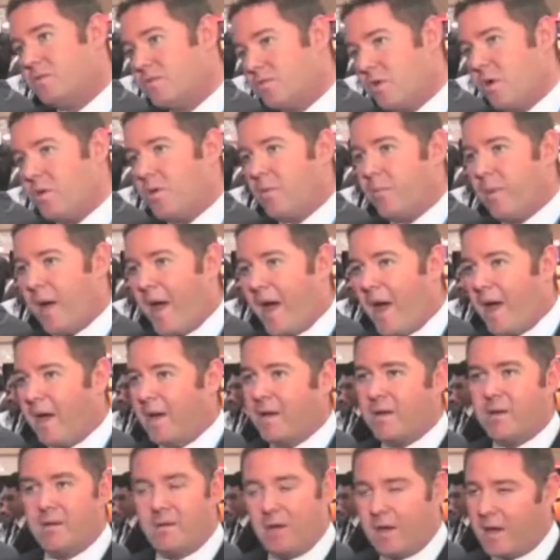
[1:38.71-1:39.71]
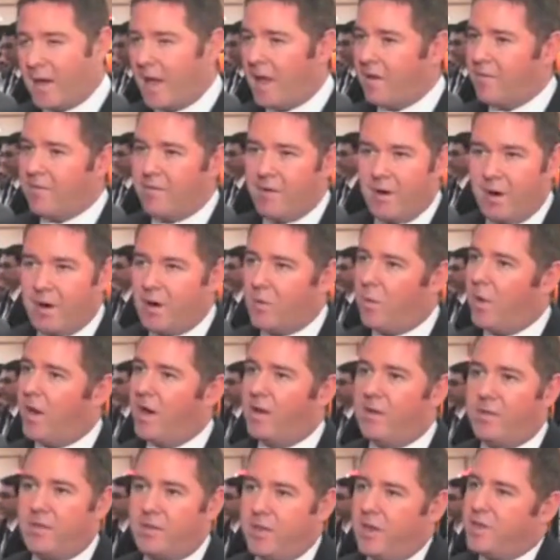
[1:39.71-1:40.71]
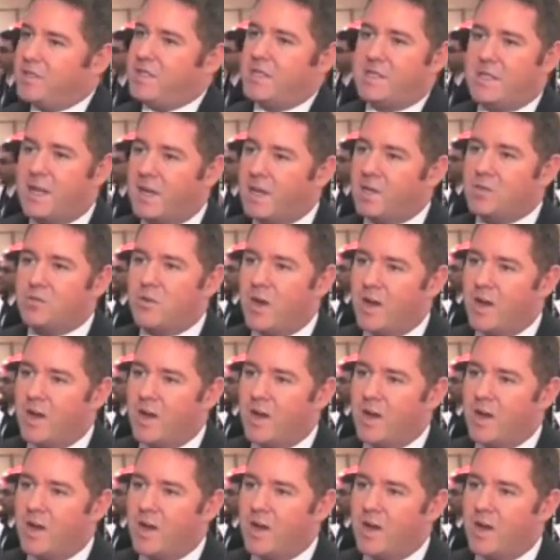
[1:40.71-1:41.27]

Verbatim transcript: drop the bag, again, very quick 30-second